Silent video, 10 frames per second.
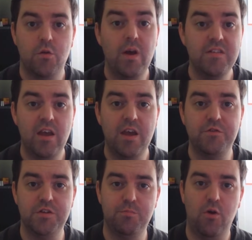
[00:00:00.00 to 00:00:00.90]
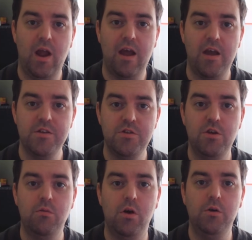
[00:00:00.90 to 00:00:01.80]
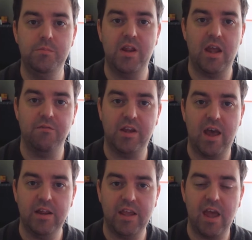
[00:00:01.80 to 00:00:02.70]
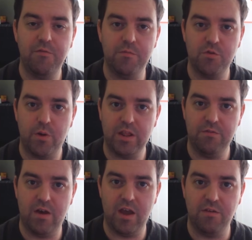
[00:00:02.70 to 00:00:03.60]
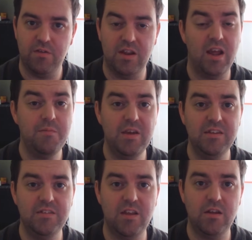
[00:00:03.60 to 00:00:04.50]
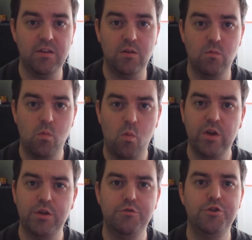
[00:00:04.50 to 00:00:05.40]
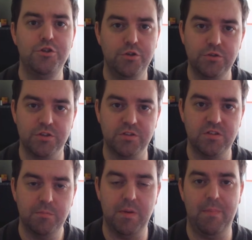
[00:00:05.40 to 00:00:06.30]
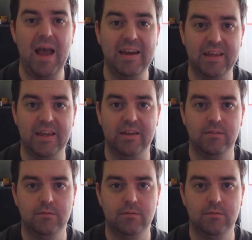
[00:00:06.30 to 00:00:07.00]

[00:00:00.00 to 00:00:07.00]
So SI have just brought out a new update regarding FM25, and I'm here to tell you why you shouldn't be panicking.